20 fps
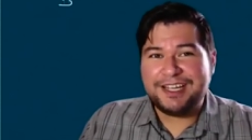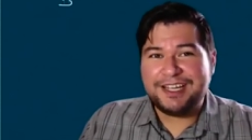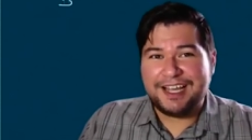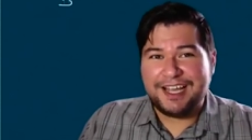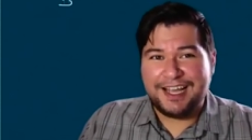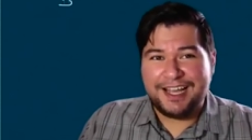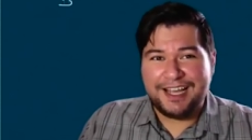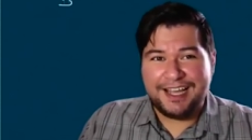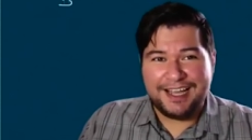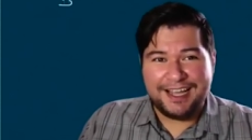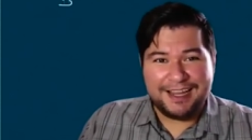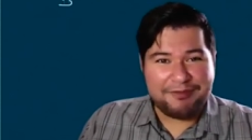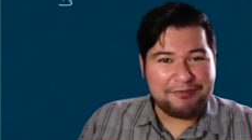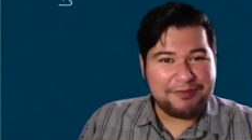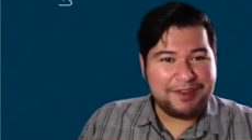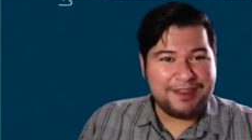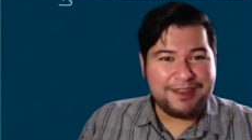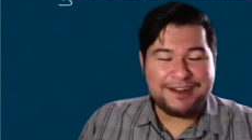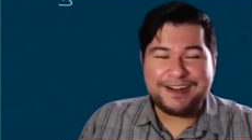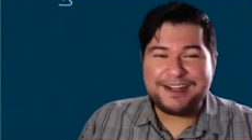Uh, and
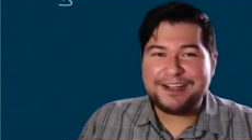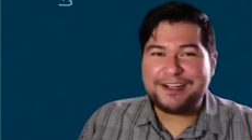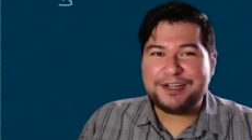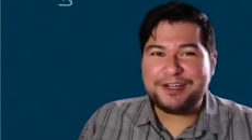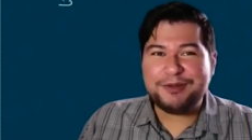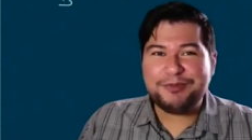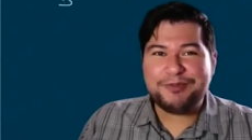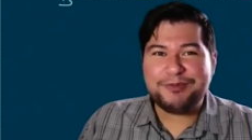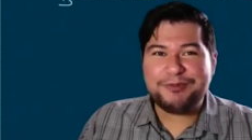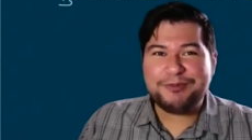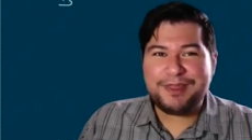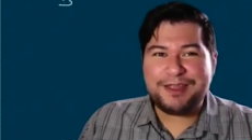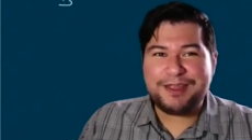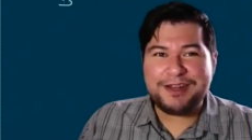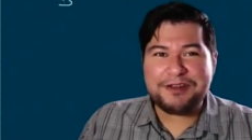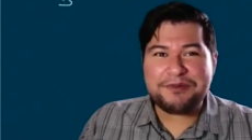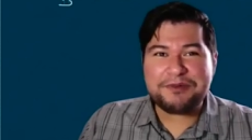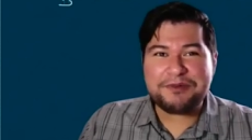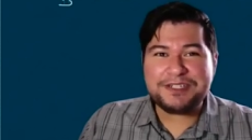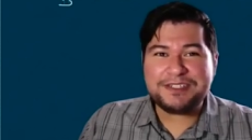we're there to help with
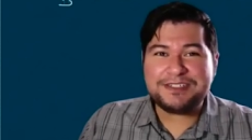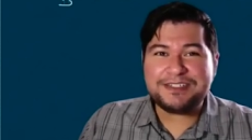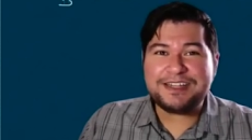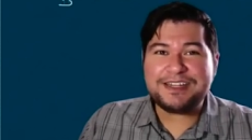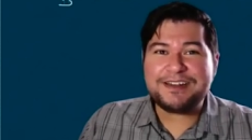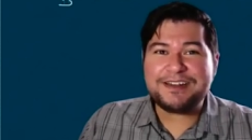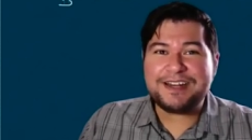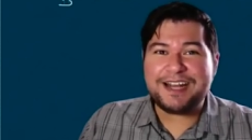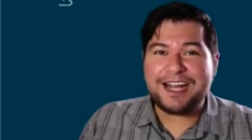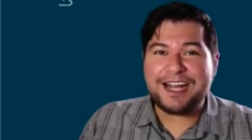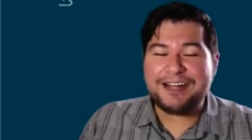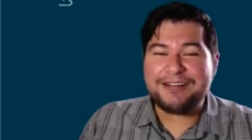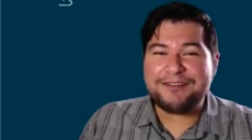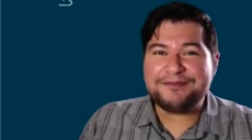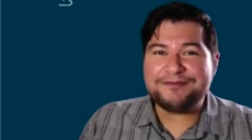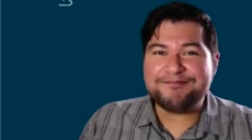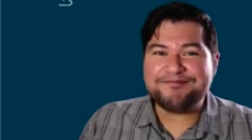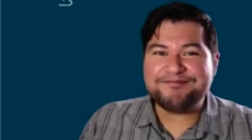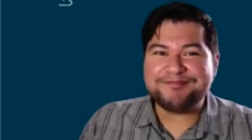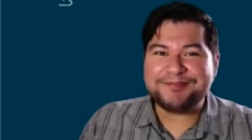any questions that you have.
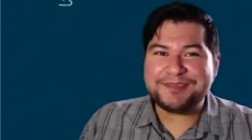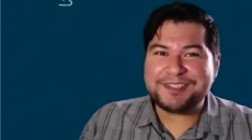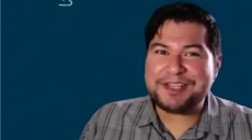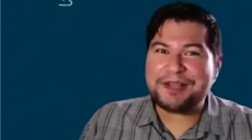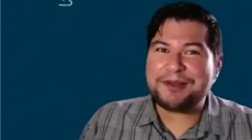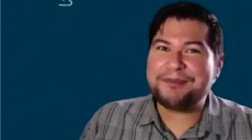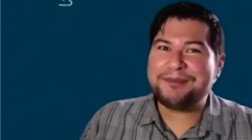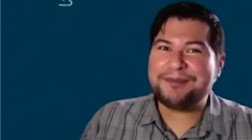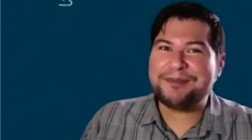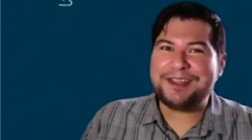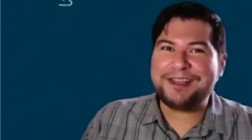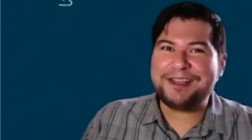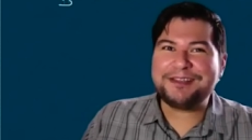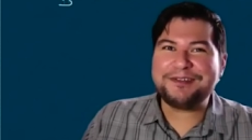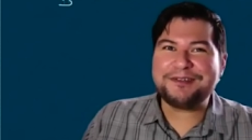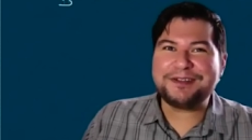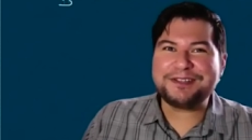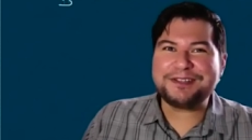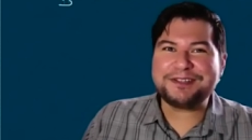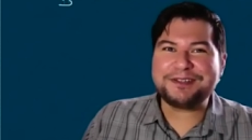So thank
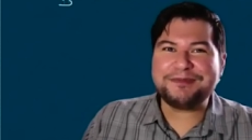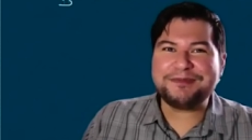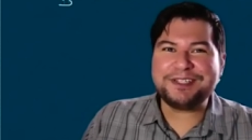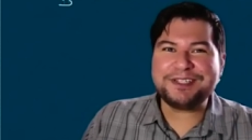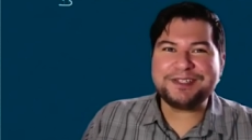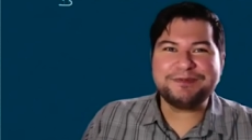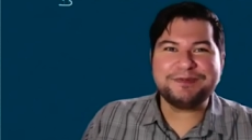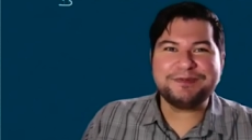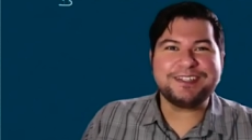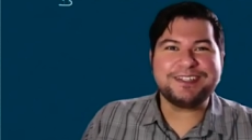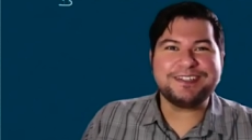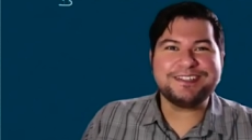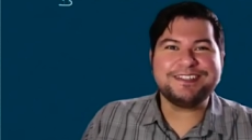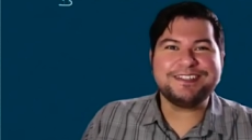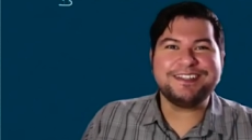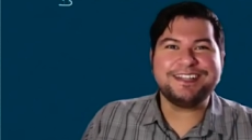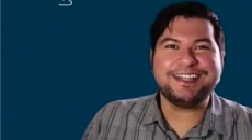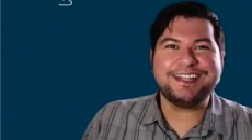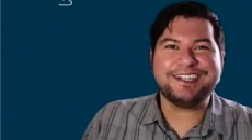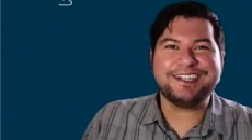you all so much and we'll talk to
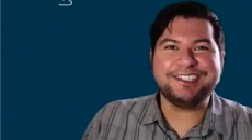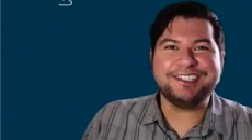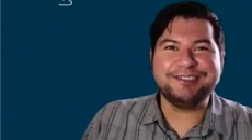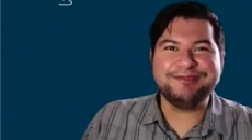you later.